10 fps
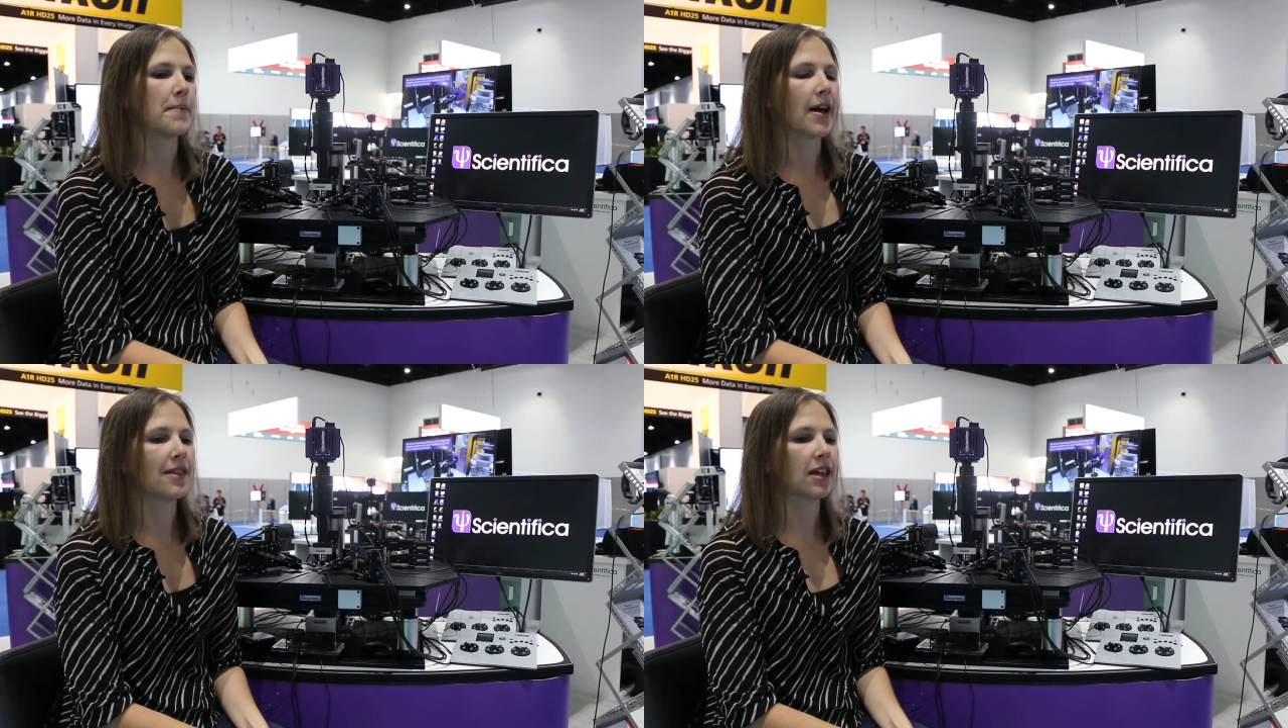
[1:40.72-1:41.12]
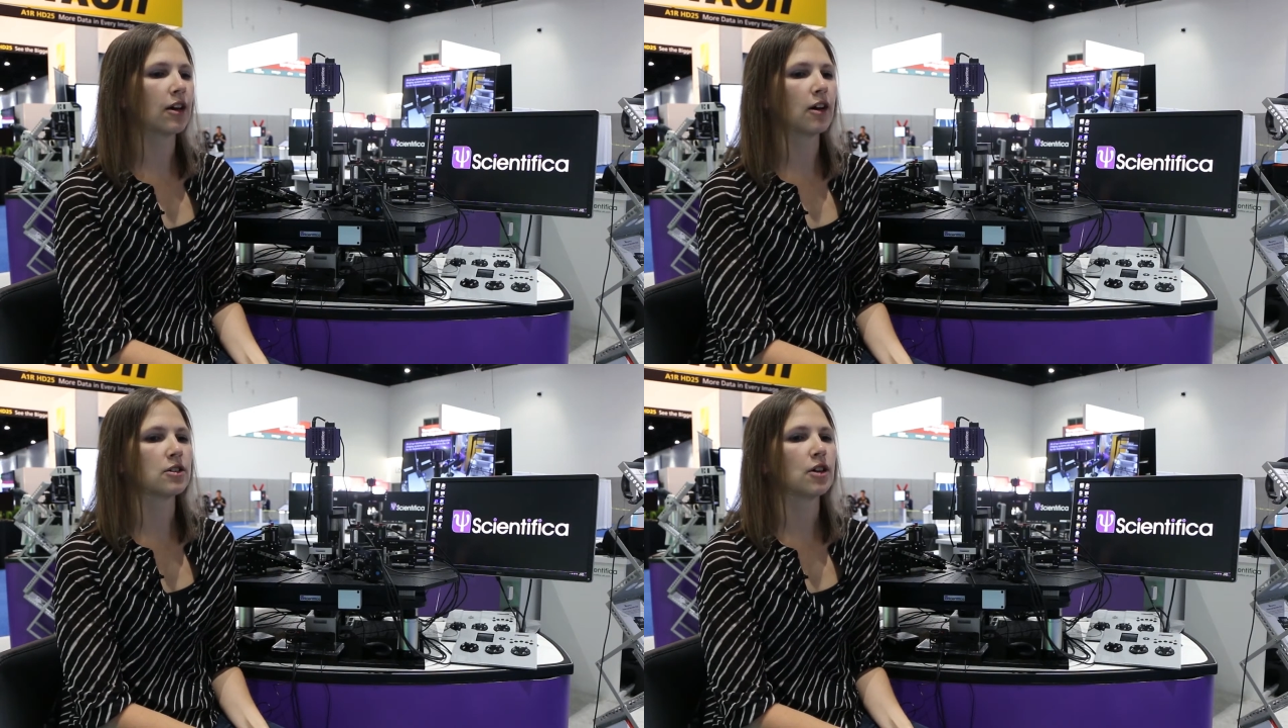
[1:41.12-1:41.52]
I
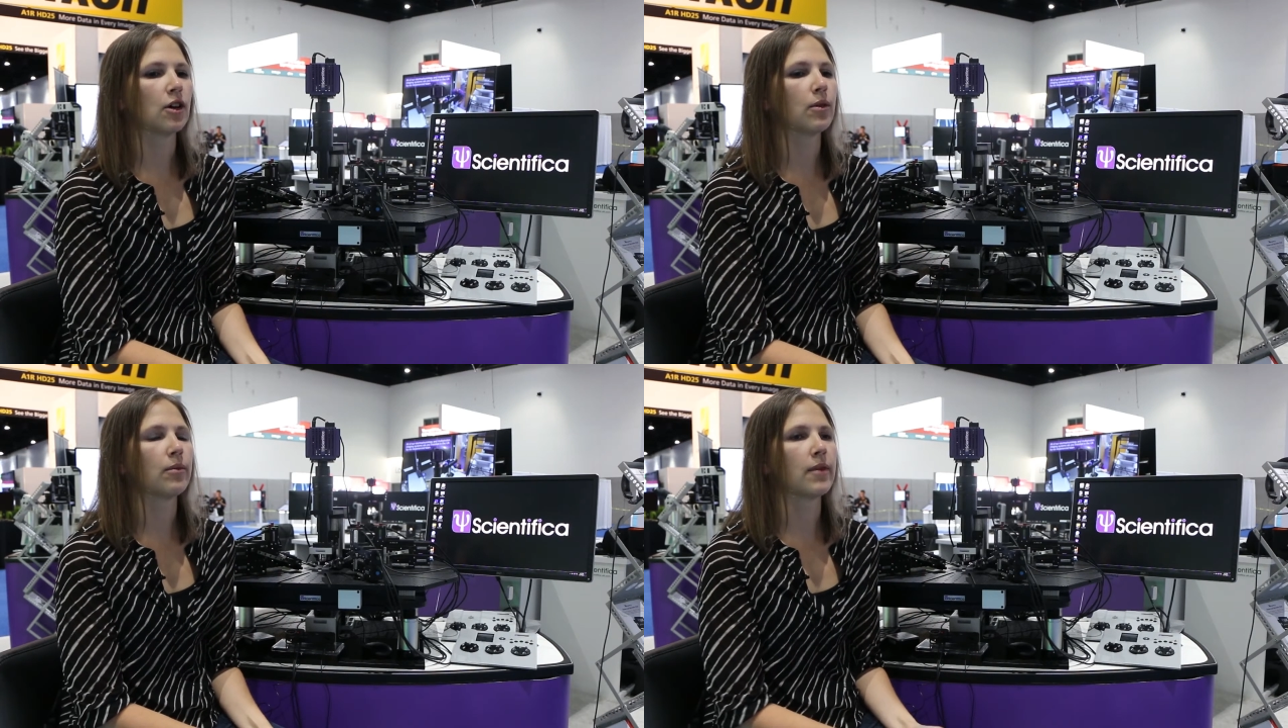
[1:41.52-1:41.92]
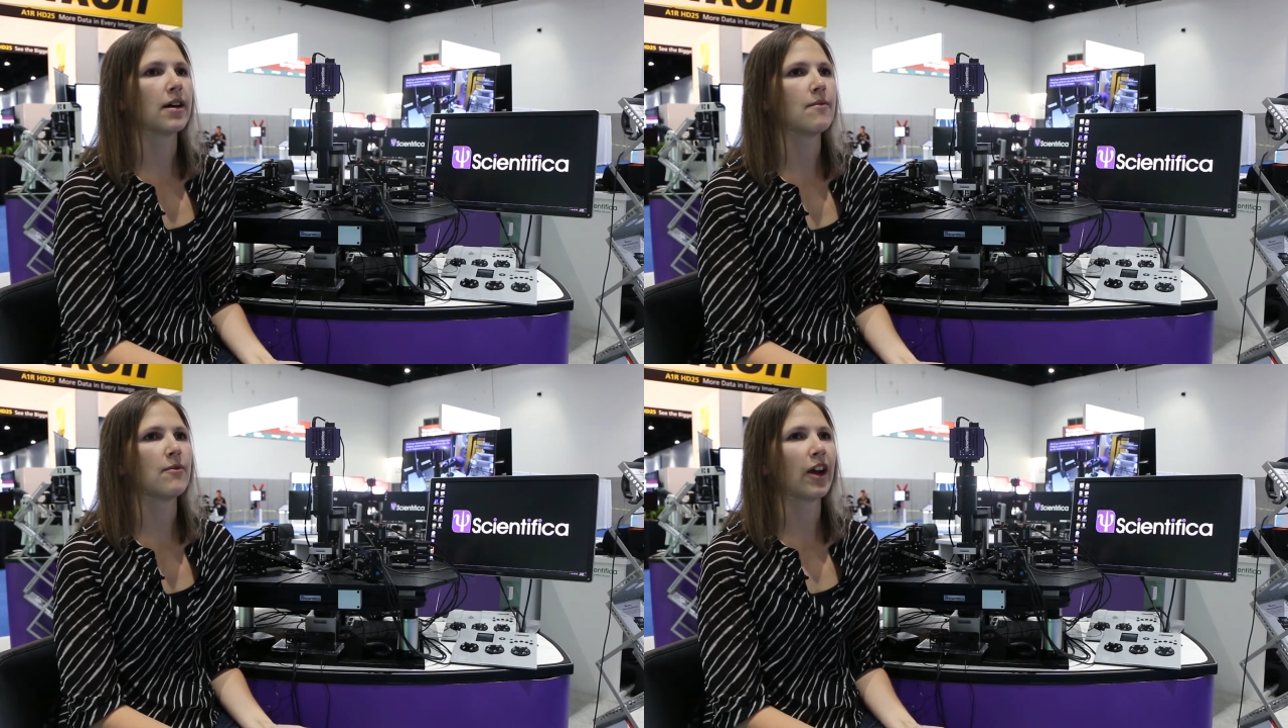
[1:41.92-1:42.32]
think also
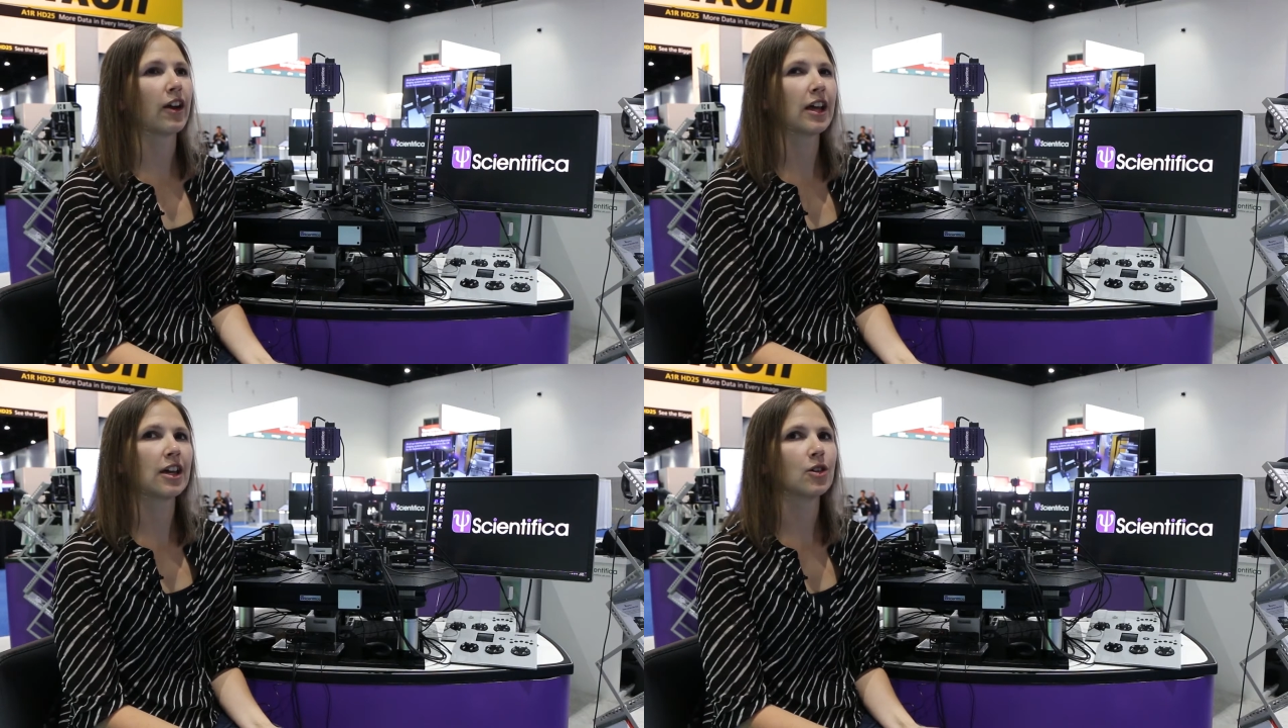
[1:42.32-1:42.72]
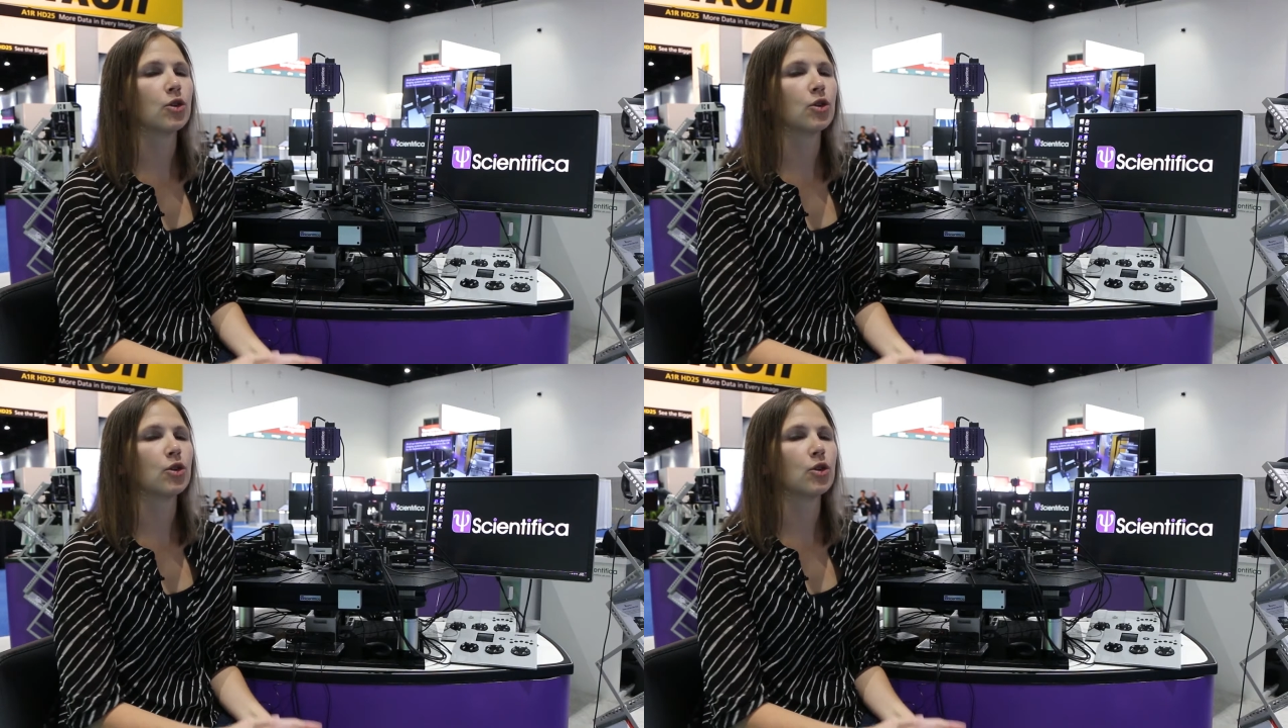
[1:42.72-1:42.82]
I'm very